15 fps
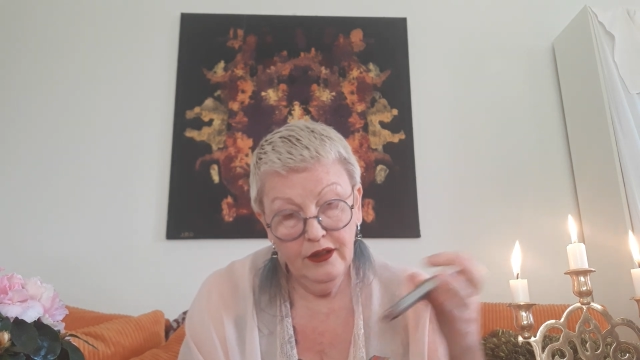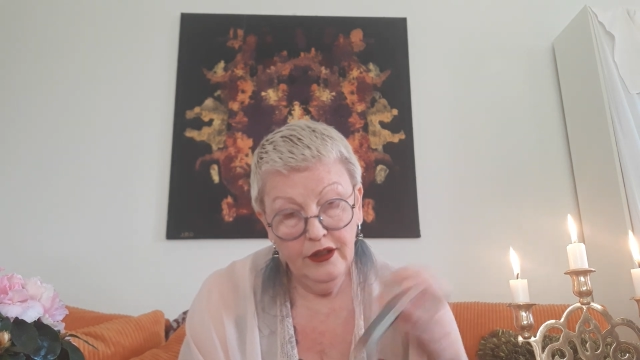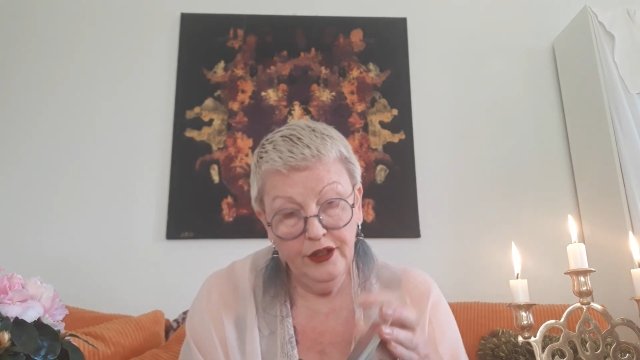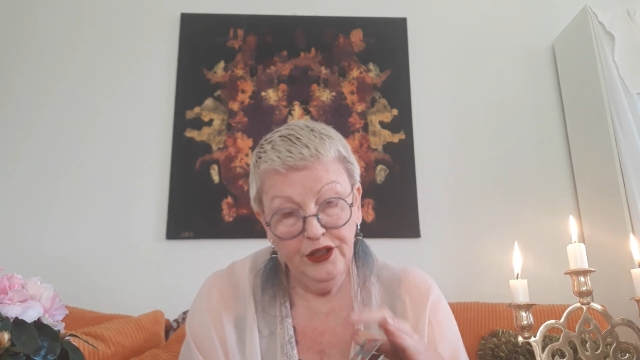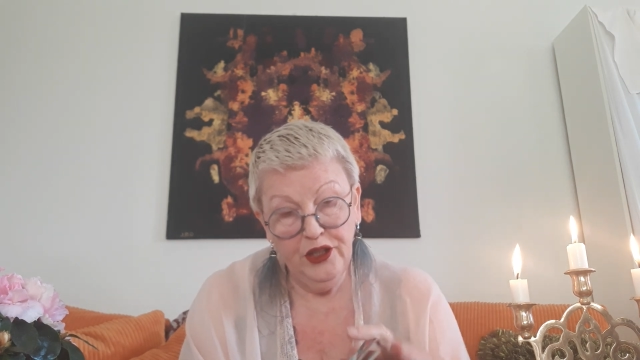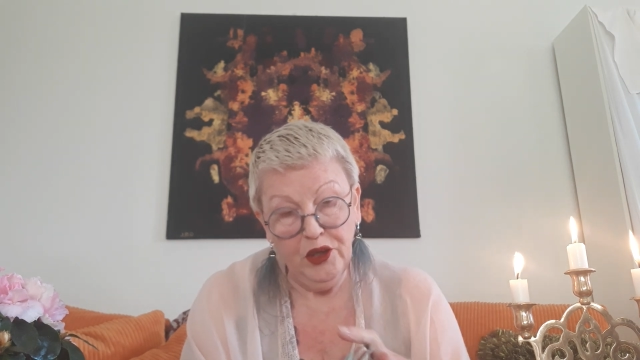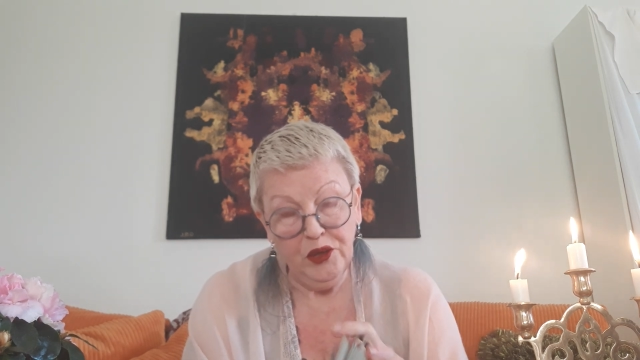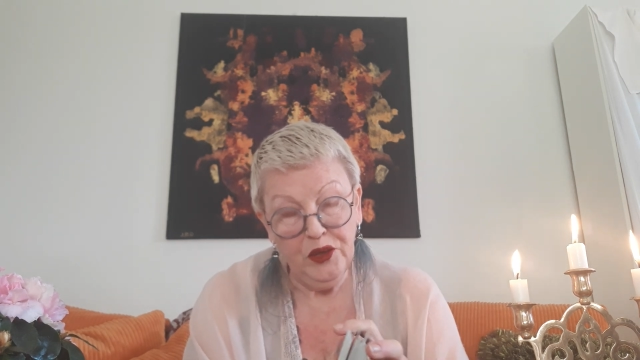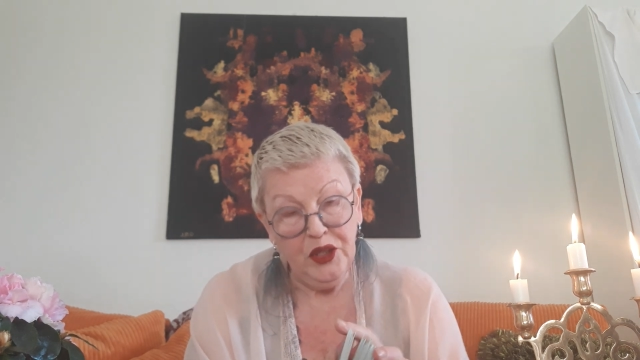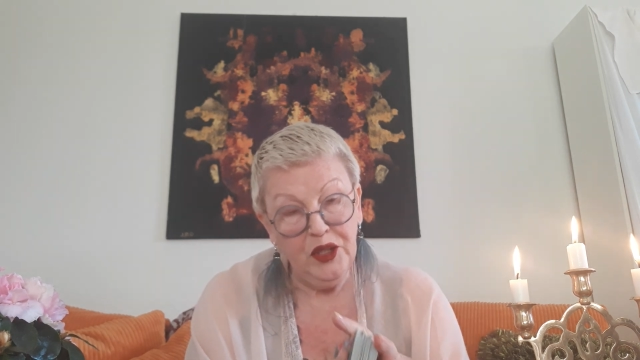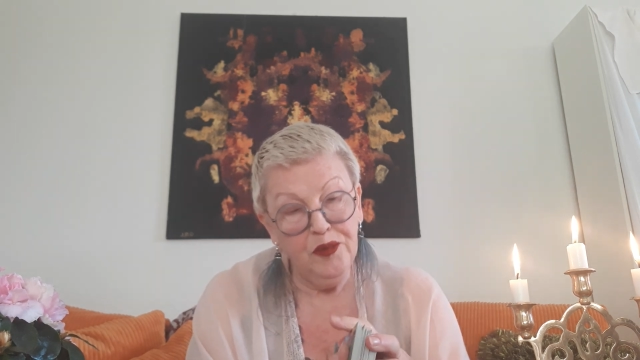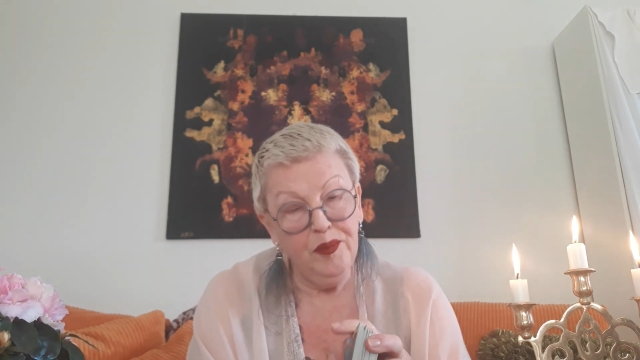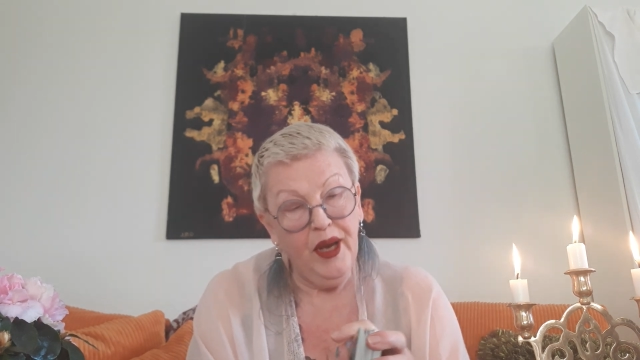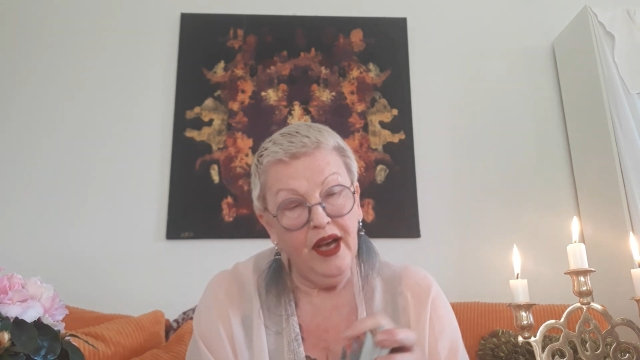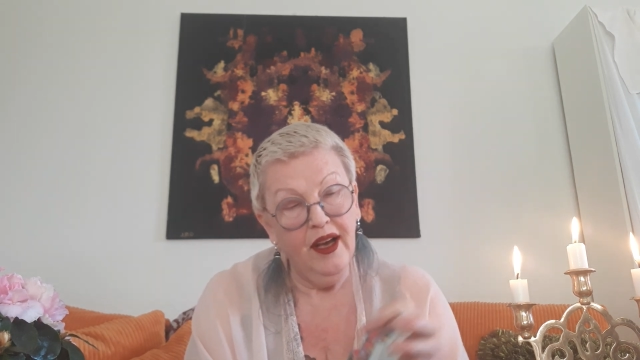the
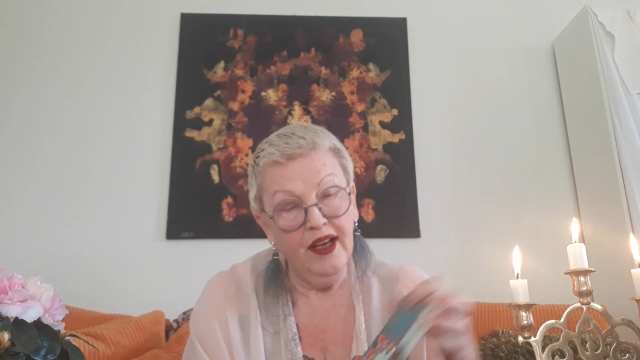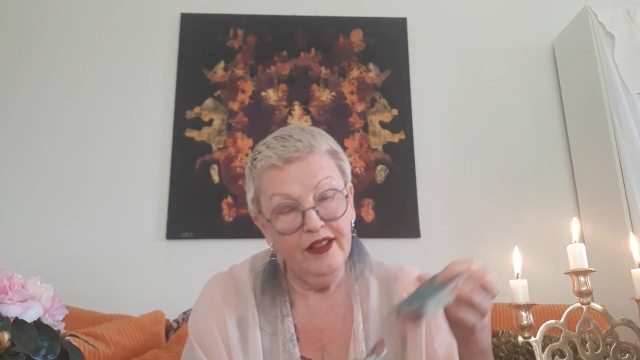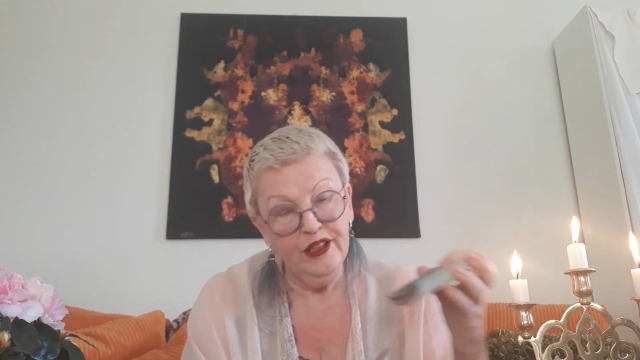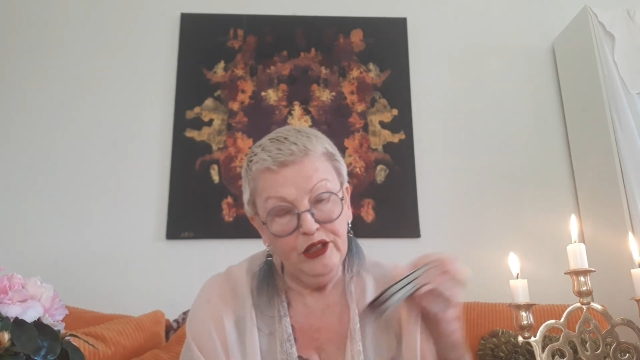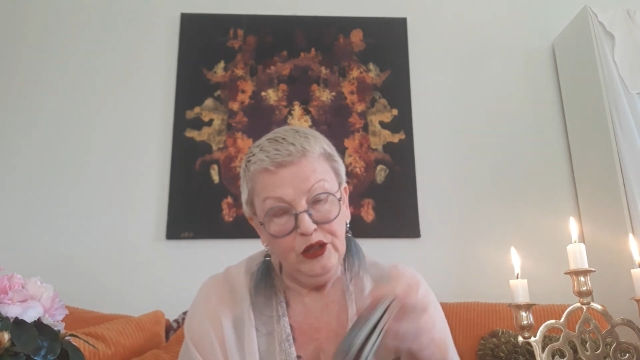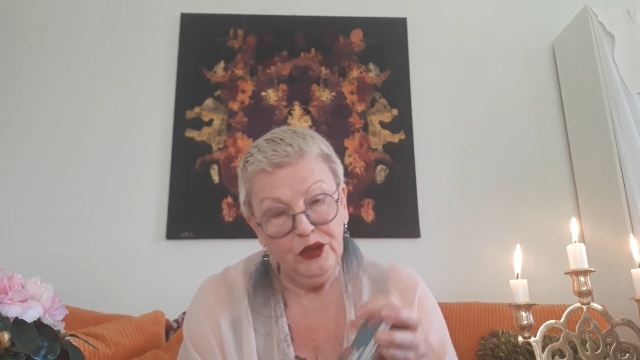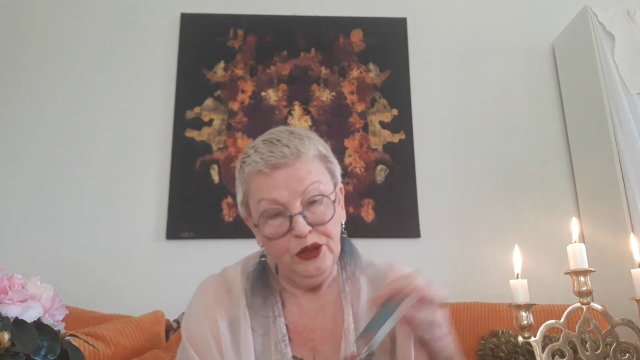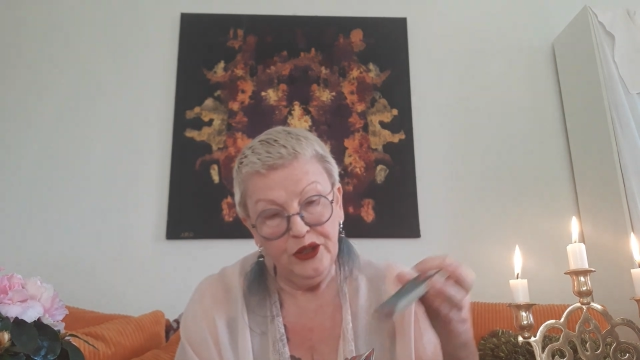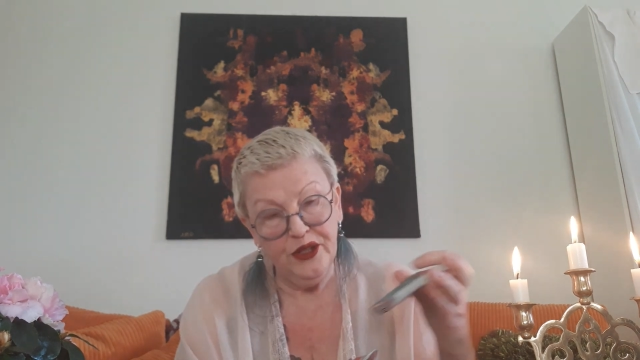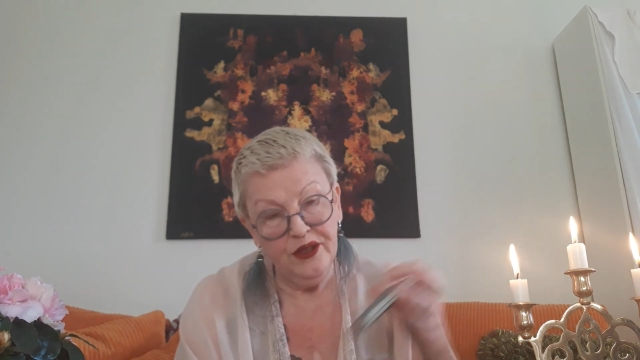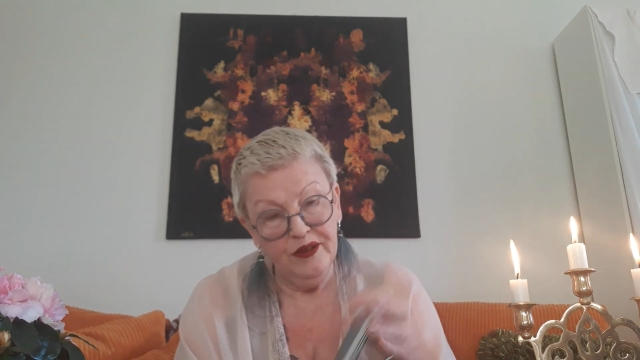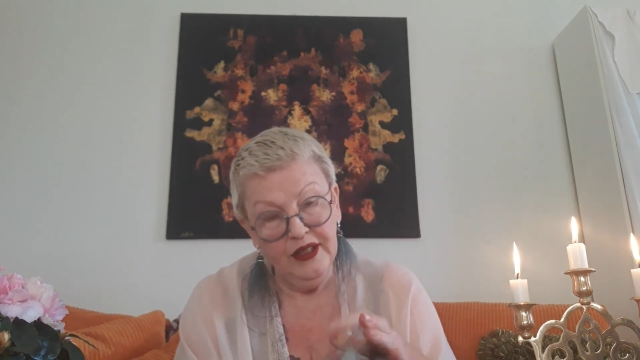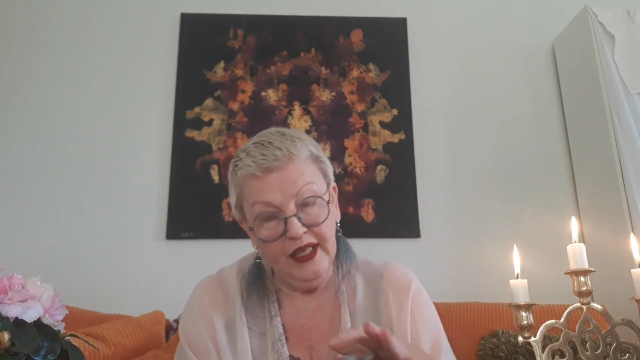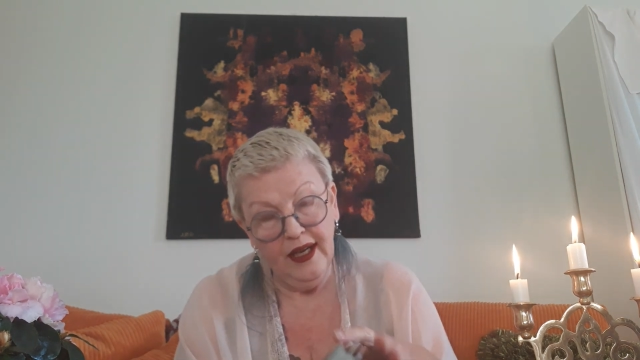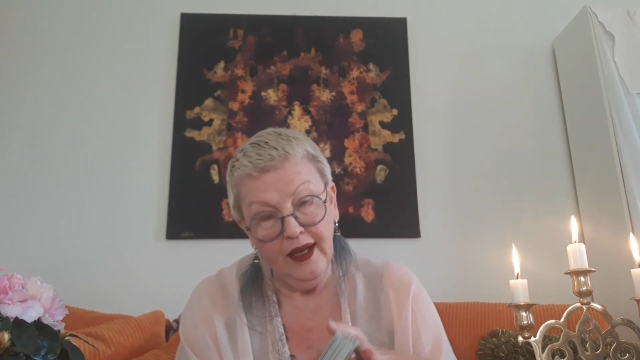Yogic Path
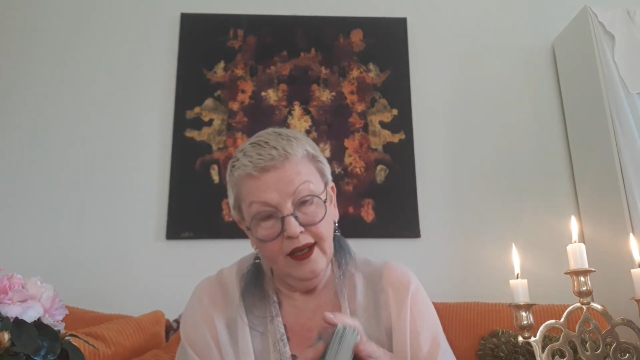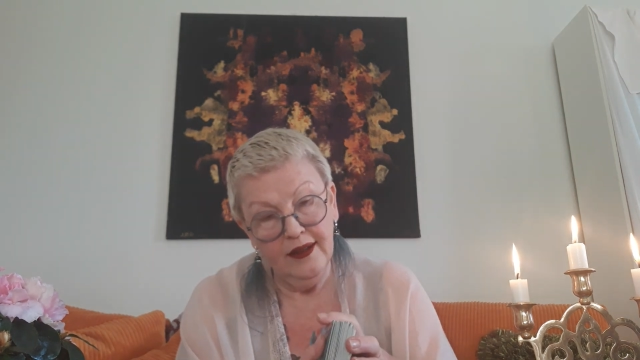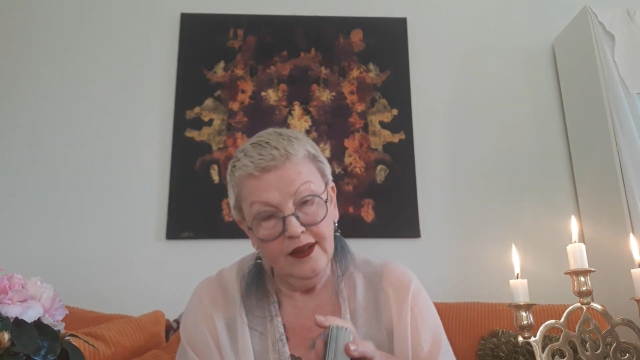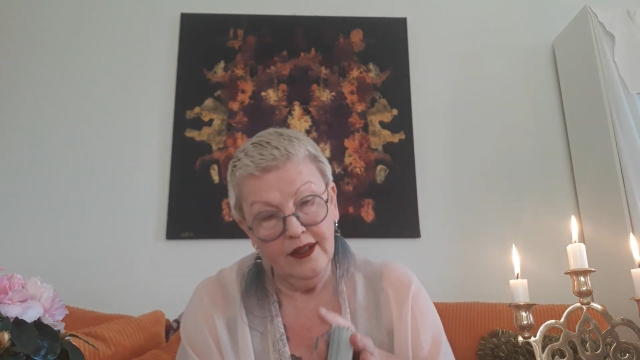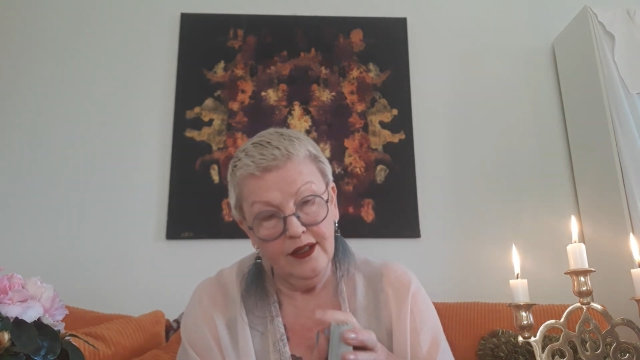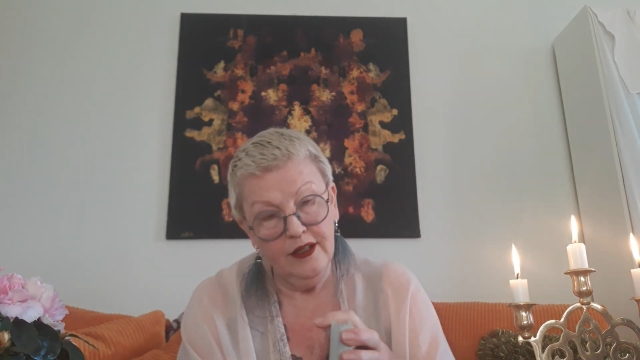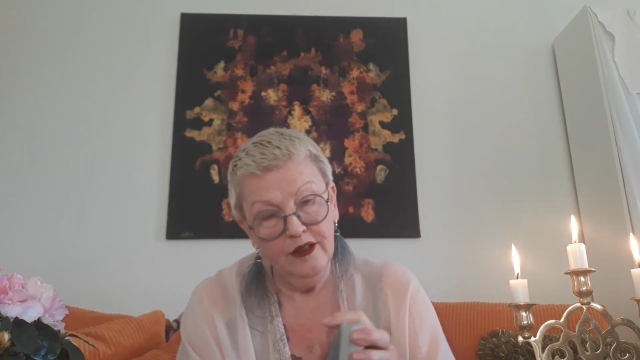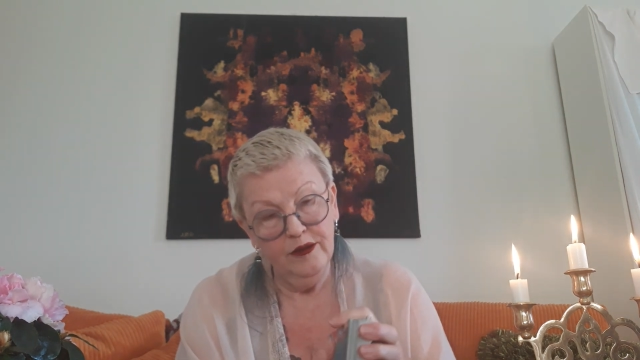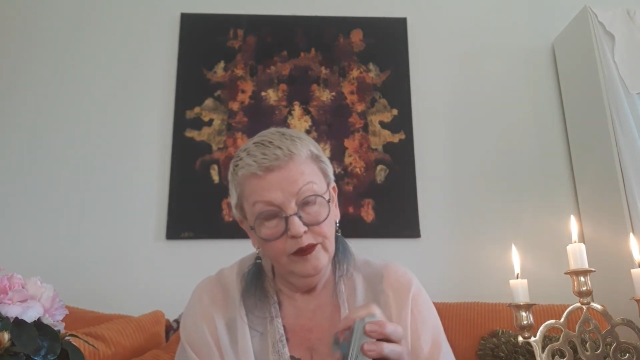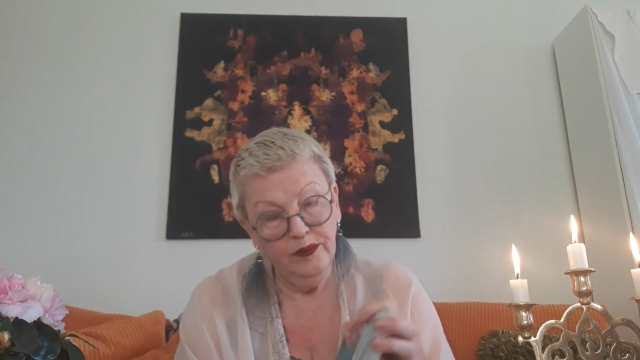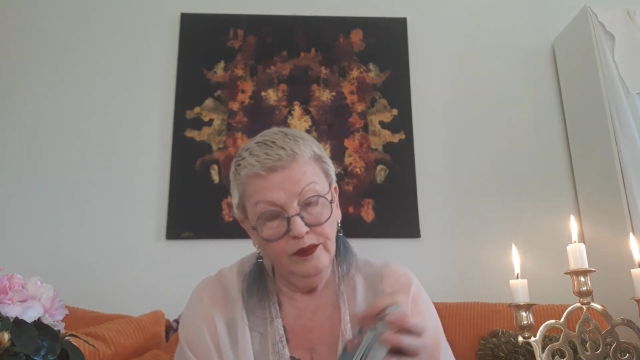cards?